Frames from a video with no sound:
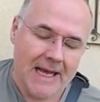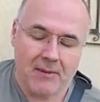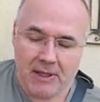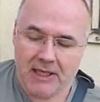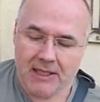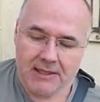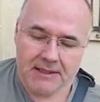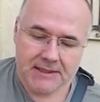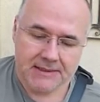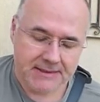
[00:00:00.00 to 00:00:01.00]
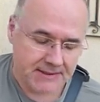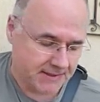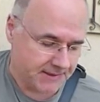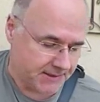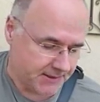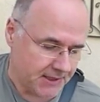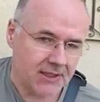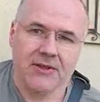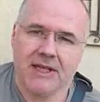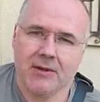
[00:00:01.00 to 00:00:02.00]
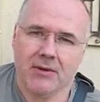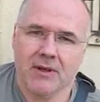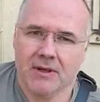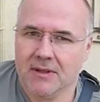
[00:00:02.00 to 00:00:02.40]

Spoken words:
Anyway, to cut down